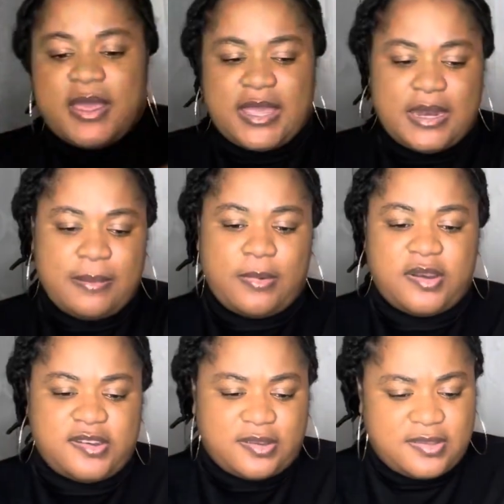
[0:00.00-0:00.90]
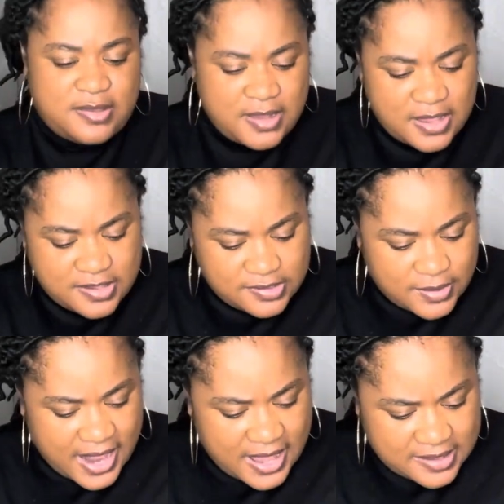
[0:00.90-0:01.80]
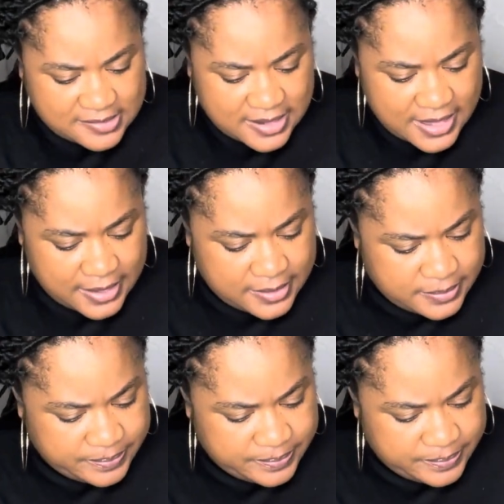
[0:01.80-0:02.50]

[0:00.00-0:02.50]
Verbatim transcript: again at Marshall's. So it has like